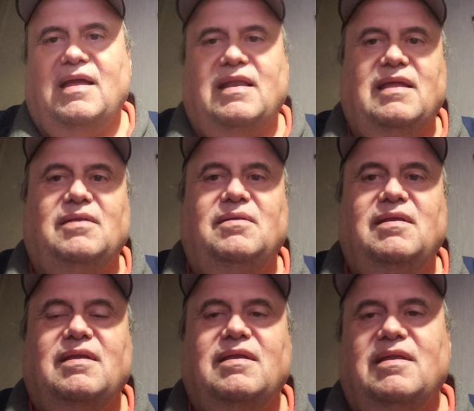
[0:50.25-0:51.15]
I did
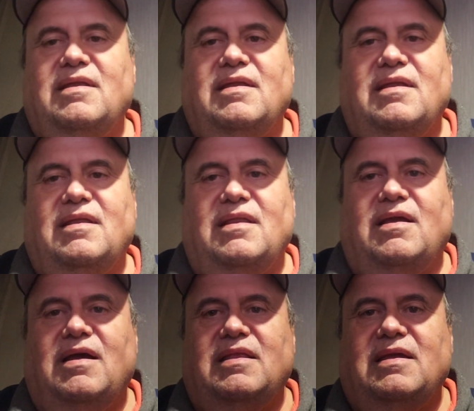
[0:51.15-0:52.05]

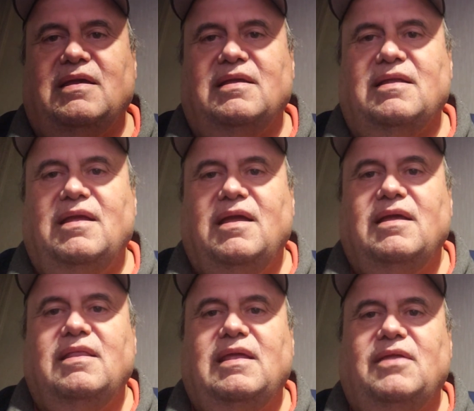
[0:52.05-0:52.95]
contact
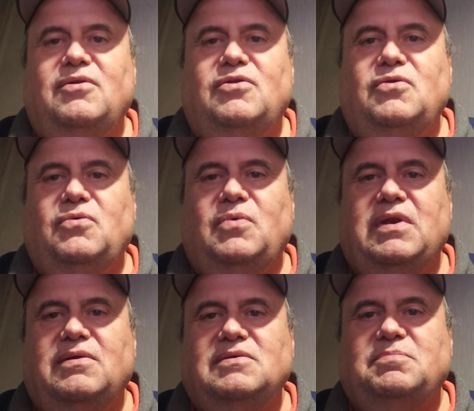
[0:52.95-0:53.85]
the other two
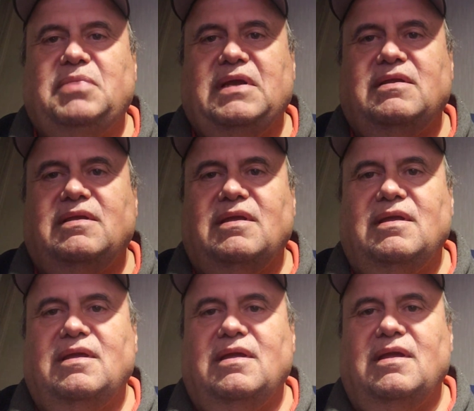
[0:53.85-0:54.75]
winners picked
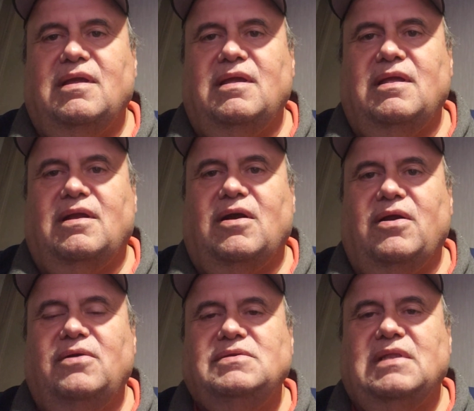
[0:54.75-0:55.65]

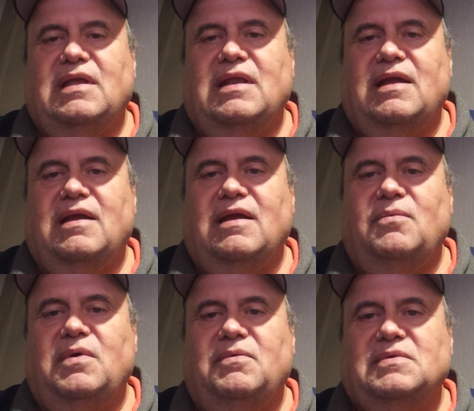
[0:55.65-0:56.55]
cards and then I got
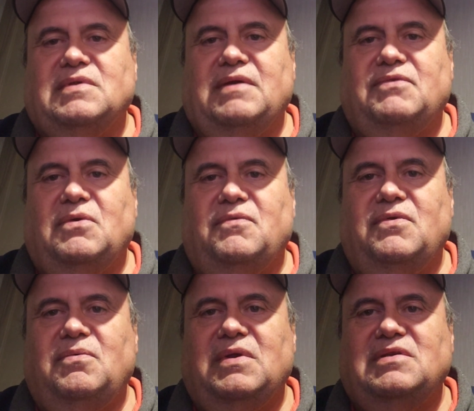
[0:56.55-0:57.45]
what was left
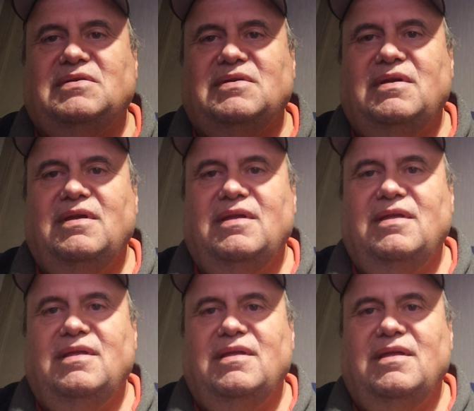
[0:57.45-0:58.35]
over, which
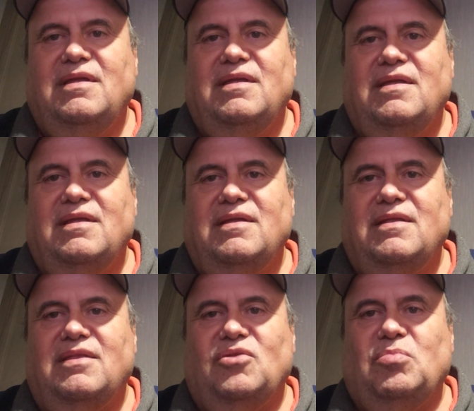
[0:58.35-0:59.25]

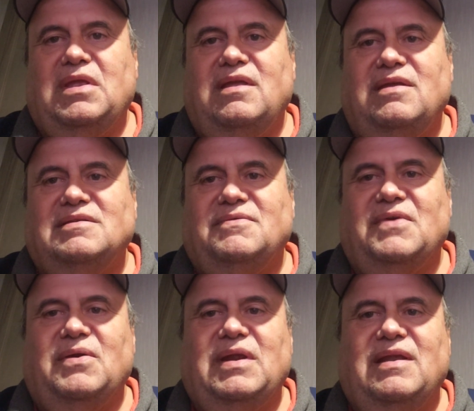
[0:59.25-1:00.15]
to me is a
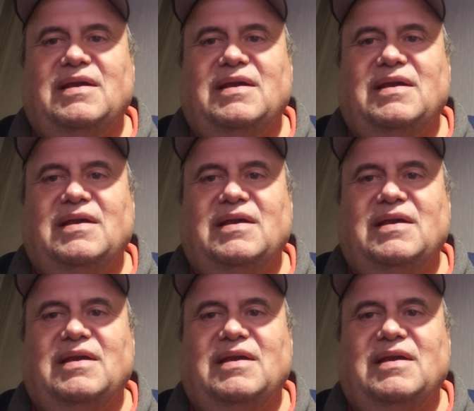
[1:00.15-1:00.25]
very